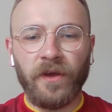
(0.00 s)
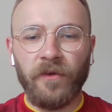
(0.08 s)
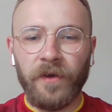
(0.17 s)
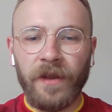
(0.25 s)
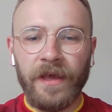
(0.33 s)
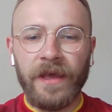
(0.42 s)

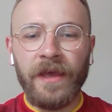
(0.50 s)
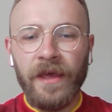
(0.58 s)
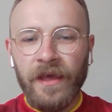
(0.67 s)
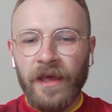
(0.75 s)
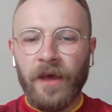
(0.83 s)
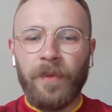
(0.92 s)
currently
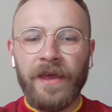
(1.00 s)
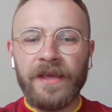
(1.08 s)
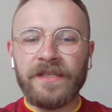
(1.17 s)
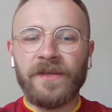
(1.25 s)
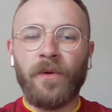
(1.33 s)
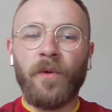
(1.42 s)
are
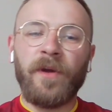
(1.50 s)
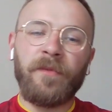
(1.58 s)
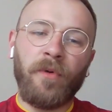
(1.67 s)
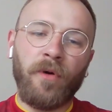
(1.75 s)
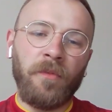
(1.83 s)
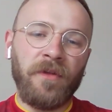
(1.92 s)
players that were with
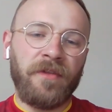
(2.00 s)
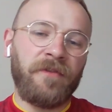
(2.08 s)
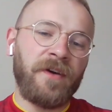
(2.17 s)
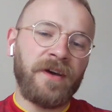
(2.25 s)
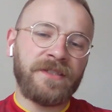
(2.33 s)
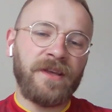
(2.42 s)
Bournemouth the
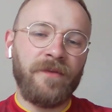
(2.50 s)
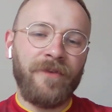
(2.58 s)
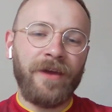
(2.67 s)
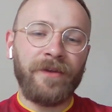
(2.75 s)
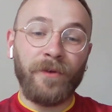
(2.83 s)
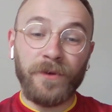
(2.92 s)
first time
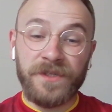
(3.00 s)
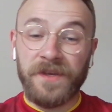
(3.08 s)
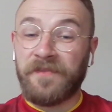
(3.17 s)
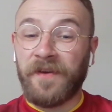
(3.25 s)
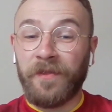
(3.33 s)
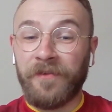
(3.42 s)
round and also
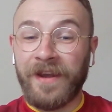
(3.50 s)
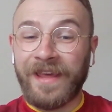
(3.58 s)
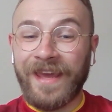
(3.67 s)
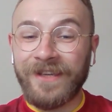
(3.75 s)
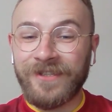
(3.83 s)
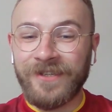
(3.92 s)
felt the
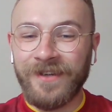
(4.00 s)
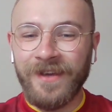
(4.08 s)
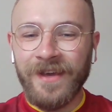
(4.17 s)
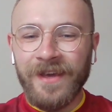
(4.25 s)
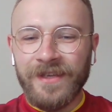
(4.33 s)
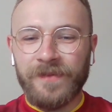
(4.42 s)
relegation.
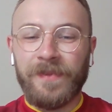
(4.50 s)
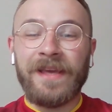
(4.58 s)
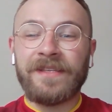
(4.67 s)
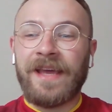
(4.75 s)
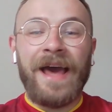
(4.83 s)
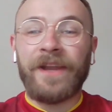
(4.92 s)
Yeah. So
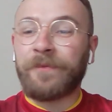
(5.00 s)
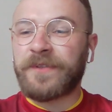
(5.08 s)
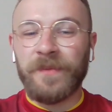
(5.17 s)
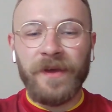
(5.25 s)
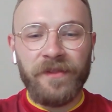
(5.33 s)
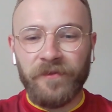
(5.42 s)
players like Adam
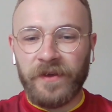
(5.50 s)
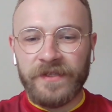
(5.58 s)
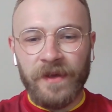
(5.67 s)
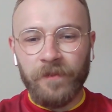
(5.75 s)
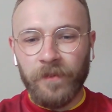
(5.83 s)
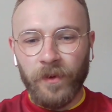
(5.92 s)
Smith, for
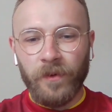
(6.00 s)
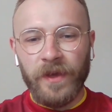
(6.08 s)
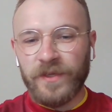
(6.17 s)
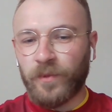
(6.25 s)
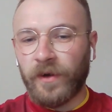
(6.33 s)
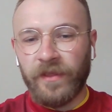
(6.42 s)
example,
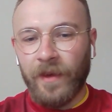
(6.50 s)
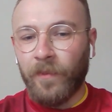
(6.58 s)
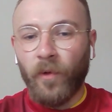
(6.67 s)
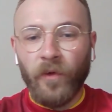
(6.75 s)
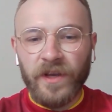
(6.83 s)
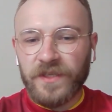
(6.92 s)
he's one of their
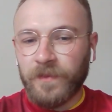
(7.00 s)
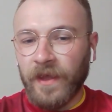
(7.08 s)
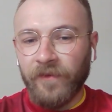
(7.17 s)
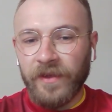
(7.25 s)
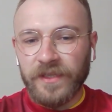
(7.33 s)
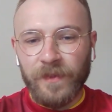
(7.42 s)
more
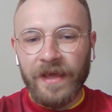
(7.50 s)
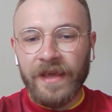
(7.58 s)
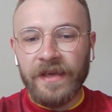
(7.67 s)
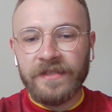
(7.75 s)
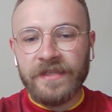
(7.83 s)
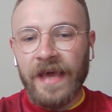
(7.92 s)
experienced
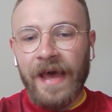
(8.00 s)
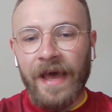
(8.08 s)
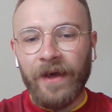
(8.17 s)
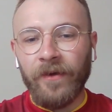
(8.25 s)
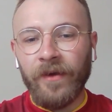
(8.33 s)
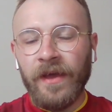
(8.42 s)
players now.
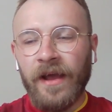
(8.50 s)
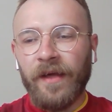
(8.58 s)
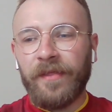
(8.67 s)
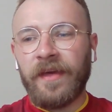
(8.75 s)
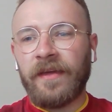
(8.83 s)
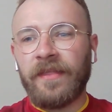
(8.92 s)
I
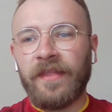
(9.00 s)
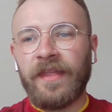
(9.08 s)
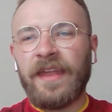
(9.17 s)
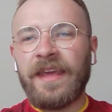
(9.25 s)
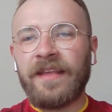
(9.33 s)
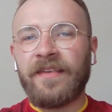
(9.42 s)
think
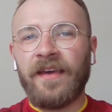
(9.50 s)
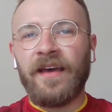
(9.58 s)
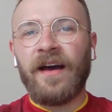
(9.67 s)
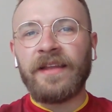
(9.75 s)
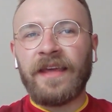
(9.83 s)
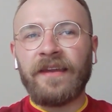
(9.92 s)
they need to
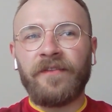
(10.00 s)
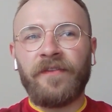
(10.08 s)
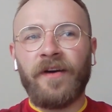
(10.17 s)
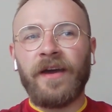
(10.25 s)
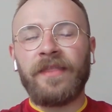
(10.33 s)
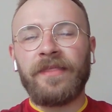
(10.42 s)

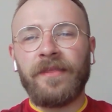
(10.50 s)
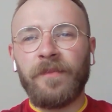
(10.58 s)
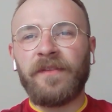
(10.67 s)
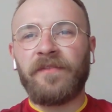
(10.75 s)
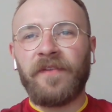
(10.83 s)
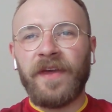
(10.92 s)
identify the
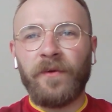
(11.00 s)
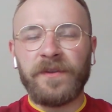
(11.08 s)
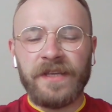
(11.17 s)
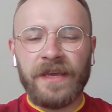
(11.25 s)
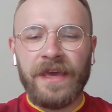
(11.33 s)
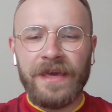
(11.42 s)
midfield as
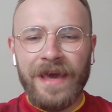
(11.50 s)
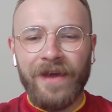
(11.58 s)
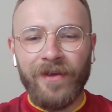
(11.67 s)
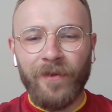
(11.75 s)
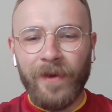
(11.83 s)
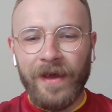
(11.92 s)
a key
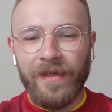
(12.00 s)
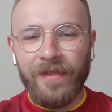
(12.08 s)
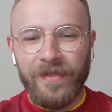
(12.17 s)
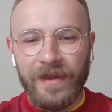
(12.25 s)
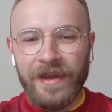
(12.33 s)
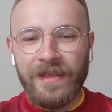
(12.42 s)
area where
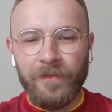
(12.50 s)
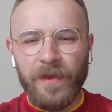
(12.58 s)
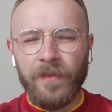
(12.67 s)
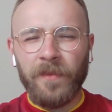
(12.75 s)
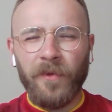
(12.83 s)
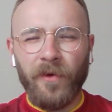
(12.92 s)
they need to be a
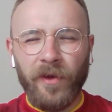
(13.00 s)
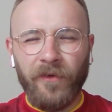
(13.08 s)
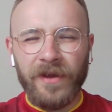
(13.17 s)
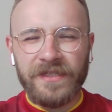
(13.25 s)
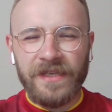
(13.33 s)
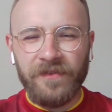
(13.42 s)
bit more
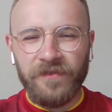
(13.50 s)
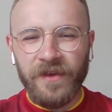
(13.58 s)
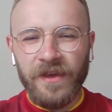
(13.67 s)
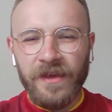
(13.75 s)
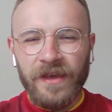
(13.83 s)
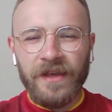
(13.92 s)
aggressive
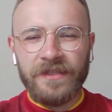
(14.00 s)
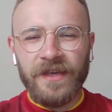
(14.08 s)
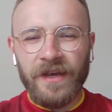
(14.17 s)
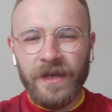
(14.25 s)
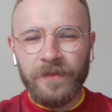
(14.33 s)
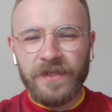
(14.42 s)
at
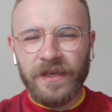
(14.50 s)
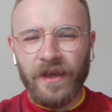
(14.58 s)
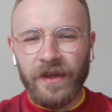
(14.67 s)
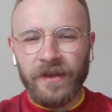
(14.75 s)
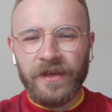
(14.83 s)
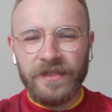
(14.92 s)
times and
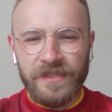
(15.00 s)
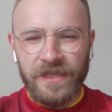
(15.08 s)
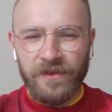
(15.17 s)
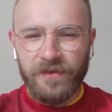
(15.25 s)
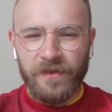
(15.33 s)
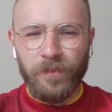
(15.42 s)
kind of
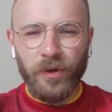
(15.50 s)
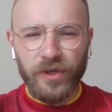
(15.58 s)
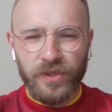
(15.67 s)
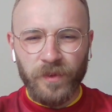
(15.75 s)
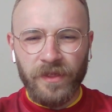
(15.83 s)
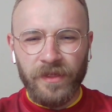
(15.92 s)
continue to
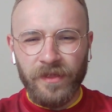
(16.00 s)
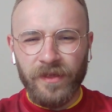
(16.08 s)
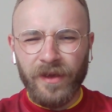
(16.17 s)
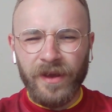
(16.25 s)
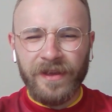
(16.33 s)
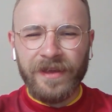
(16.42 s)
push with the
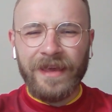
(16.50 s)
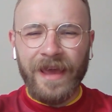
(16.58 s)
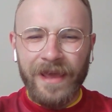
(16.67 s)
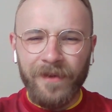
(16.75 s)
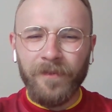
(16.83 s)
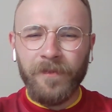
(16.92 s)
kind of
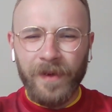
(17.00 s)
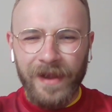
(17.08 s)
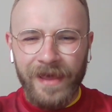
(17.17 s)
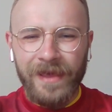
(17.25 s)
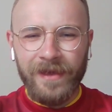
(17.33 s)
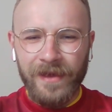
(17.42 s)
game
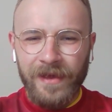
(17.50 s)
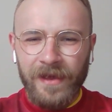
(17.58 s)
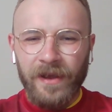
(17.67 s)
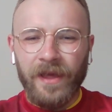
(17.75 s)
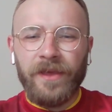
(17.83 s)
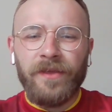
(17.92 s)
play.
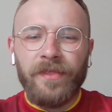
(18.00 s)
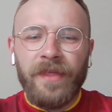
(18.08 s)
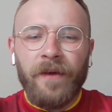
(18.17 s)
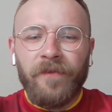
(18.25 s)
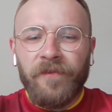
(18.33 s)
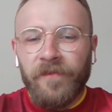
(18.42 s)
Like that